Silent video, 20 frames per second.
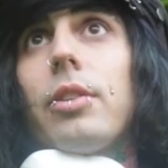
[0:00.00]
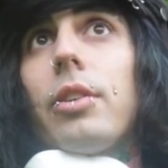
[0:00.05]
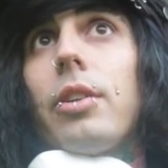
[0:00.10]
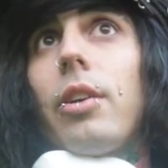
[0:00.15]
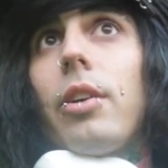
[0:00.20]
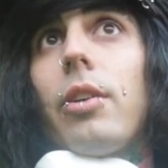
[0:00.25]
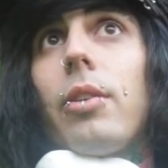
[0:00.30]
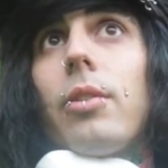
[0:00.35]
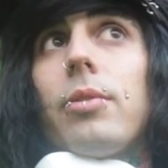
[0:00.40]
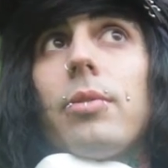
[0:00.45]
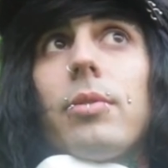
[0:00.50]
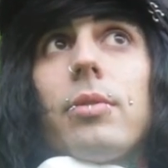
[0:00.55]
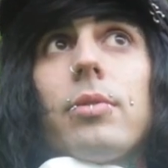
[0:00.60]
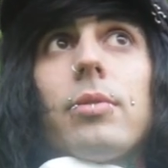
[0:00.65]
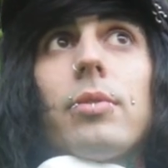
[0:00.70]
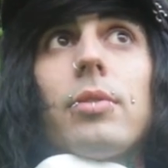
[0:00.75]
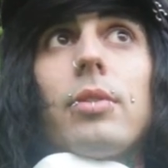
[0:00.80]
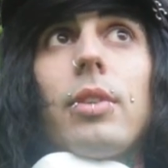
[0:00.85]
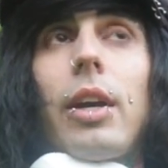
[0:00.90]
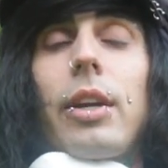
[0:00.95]
You know,
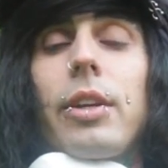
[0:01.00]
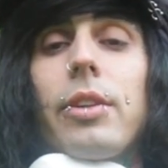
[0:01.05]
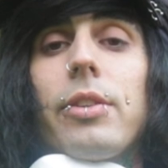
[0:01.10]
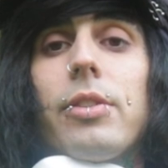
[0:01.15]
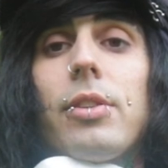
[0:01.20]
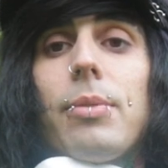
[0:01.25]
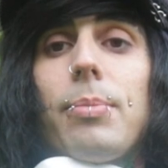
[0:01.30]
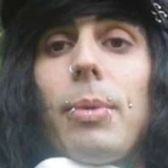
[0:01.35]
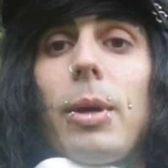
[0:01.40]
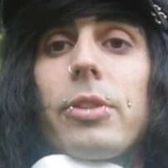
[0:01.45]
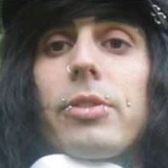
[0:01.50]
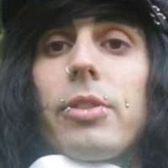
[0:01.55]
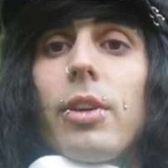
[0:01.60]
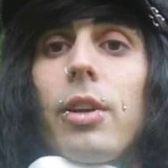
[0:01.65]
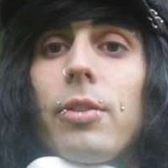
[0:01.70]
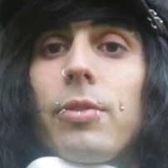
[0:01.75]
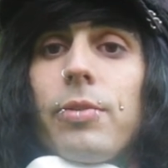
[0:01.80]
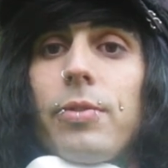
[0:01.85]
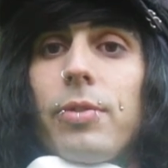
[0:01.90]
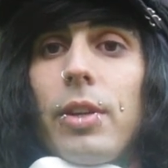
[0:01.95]
I could see
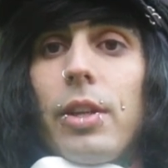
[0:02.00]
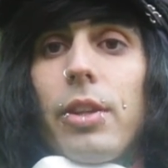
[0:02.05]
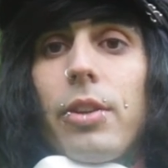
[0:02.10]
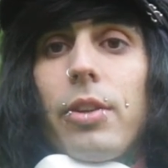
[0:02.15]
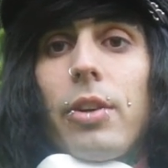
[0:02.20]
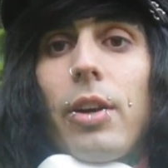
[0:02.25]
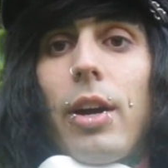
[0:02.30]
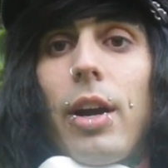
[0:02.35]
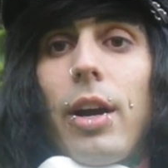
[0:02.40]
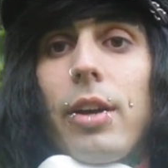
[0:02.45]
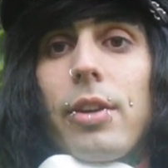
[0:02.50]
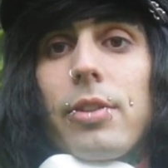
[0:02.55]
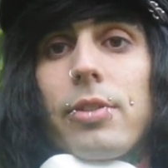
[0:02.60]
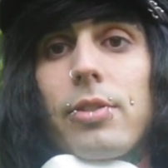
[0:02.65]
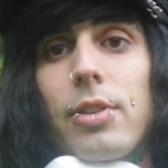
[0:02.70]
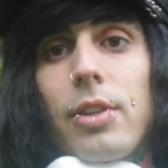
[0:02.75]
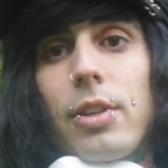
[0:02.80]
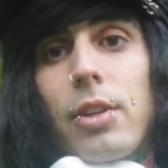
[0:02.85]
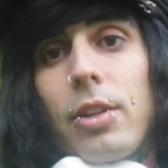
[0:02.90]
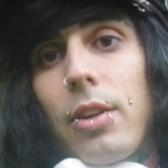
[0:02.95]
myself in their
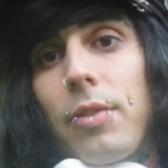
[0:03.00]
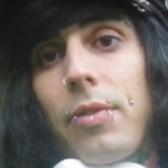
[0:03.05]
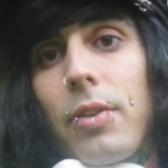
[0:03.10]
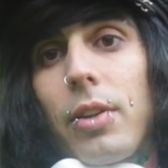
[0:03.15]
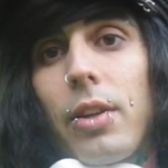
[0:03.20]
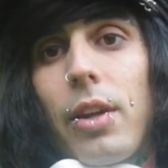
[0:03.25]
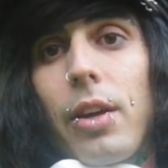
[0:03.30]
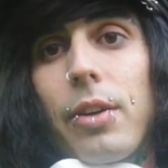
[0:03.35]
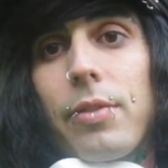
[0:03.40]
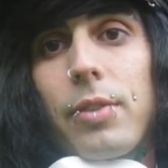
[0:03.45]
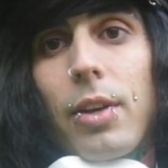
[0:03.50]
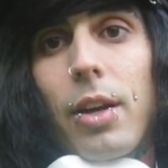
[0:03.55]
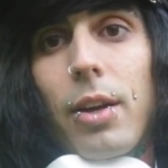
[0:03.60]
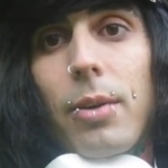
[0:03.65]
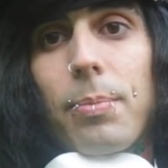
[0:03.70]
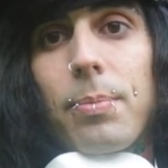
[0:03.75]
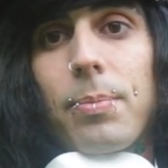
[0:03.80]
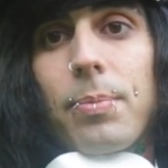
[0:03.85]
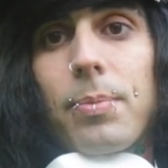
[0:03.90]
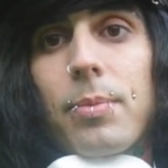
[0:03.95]
eyes in a different
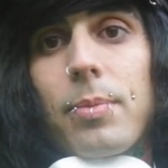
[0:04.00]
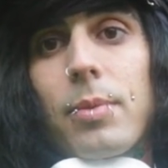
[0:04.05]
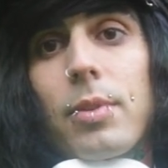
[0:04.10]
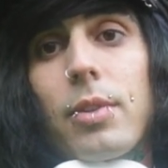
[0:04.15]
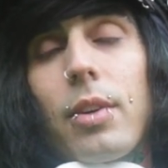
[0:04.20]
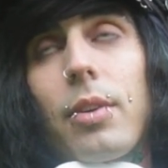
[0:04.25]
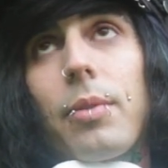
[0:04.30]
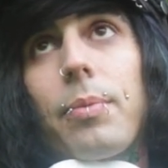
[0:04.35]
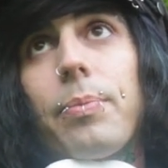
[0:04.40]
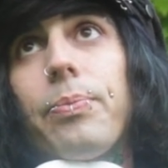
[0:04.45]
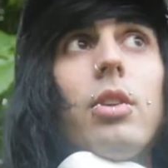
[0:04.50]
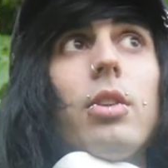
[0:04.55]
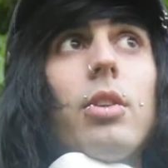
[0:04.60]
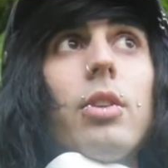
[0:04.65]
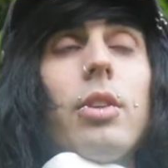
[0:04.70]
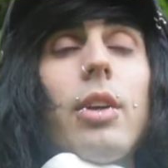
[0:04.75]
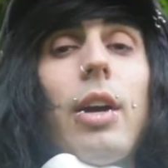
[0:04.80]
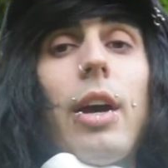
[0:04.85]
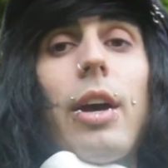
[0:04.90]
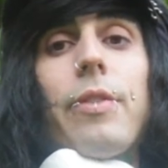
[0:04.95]
lifetime. So
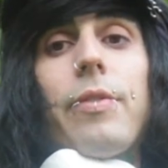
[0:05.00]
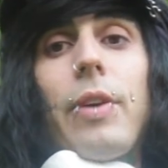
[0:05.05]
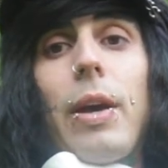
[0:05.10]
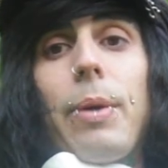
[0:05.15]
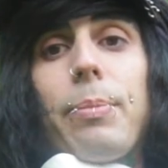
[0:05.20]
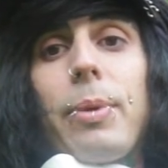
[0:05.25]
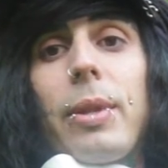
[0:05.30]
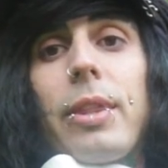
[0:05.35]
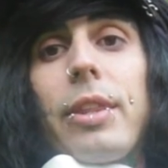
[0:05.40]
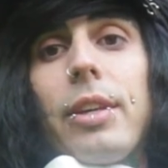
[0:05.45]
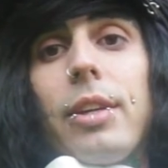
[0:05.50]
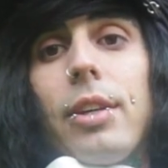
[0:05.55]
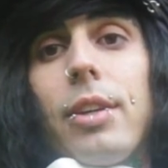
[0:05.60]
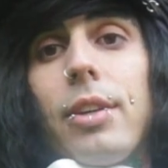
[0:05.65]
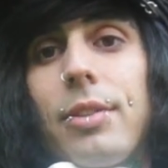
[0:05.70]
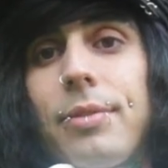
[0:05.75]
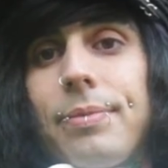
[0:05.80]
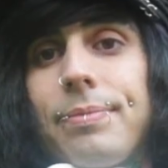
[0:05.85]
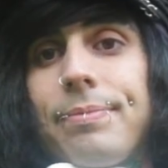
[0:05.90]
I have empathy,